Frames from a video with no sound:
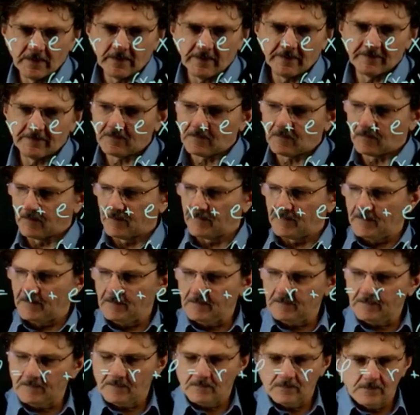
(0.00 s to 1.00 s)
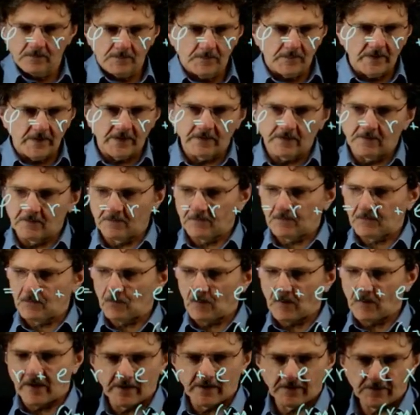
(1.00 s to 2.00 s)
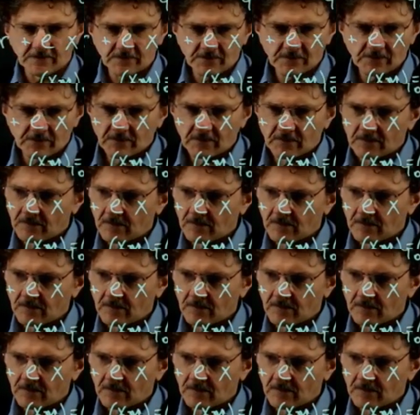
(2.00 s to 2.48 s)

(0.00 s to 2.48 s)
I square this minus twice